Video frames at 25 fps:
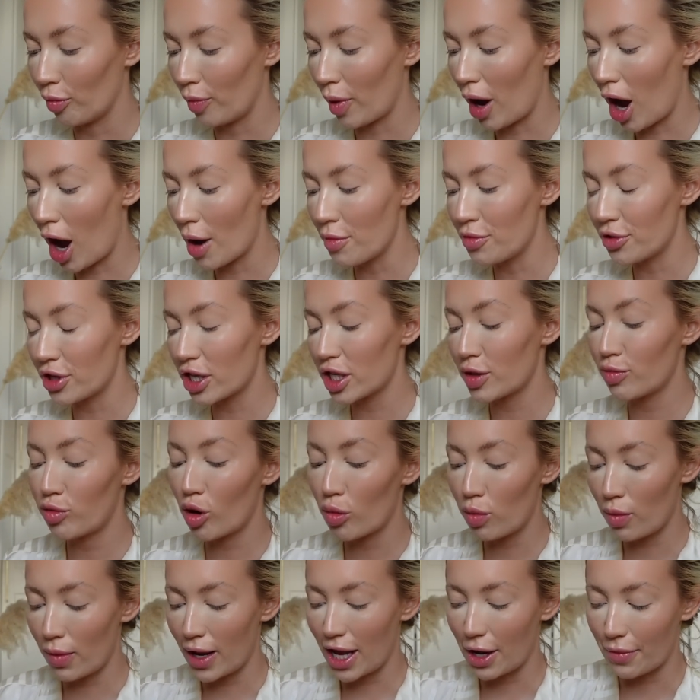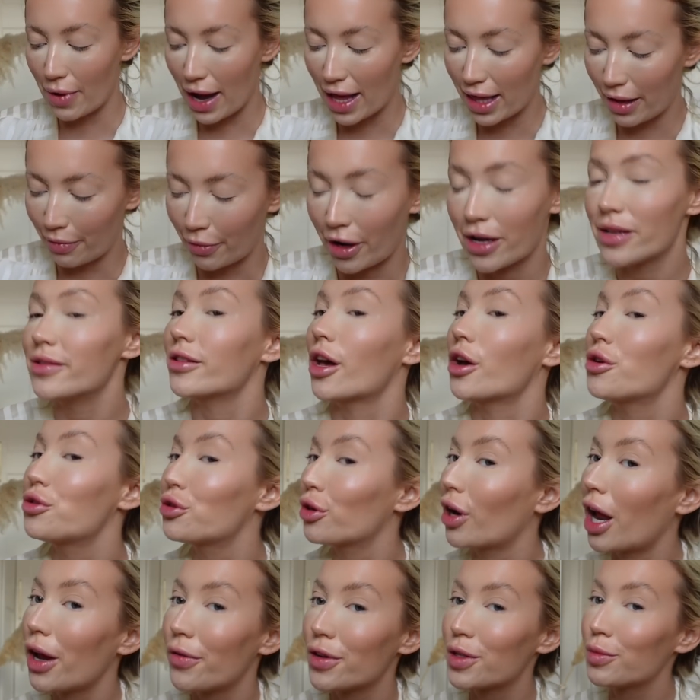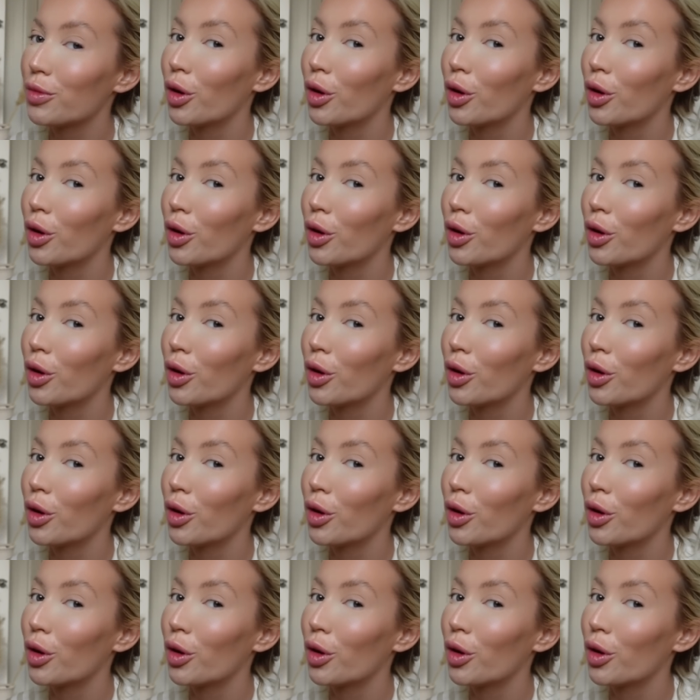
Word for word: but I'm just probably aware that my social life is